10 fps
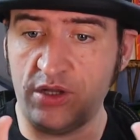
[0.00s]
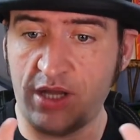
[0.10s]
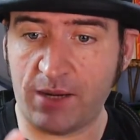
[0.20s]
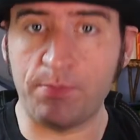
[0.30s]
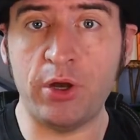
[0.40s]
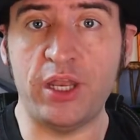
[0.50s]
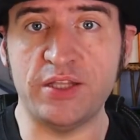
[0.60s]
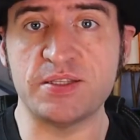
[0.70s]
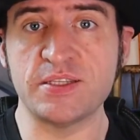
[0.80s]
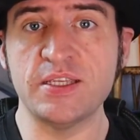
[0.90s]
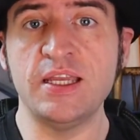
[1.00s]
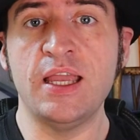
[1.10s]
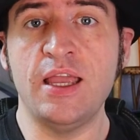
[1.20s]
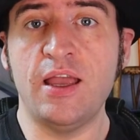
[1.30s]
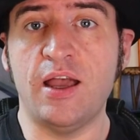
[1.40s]
like punnets.
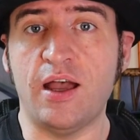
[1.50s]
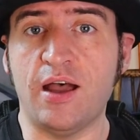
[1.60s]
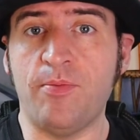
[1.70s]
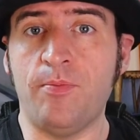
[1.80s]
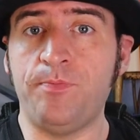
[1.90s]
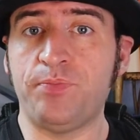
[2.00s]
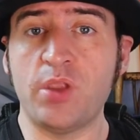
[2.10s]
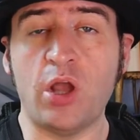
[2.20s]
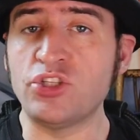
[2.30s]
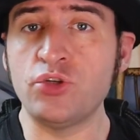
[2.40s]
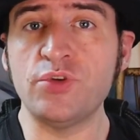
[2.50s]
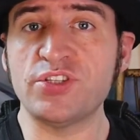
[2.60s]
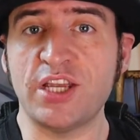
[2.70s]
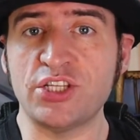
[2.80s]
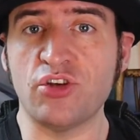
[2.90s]
As soon
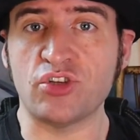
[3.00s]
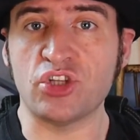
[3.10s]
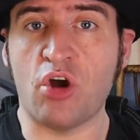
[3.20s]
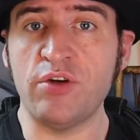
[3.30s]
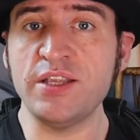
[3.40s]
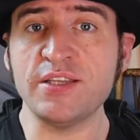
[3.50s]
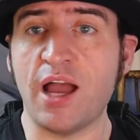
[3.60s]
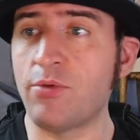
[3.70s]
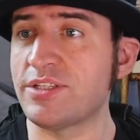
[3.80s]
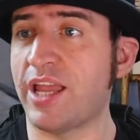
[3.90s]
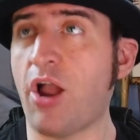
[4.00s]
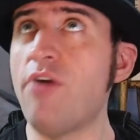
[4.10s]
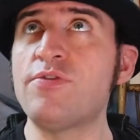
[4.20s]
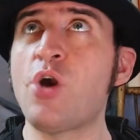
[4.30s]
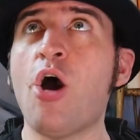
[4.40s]
as I saw it, I was like,
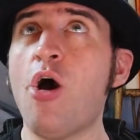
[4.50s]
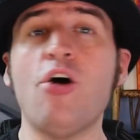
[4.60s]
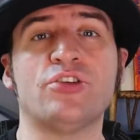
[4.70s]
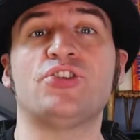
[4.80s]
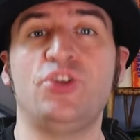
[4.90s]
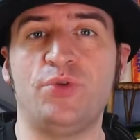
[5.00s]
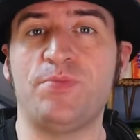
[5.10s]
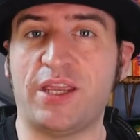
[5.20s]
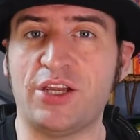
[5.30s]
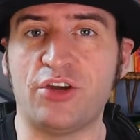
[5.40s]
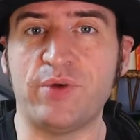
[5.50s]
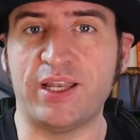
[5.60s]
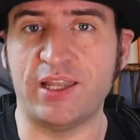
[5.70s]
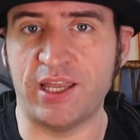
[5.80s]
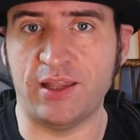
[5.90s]
of course you would make a
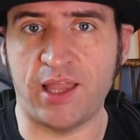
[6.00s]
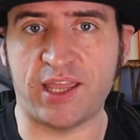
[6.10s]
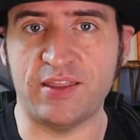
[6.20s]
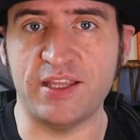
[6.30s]
grid like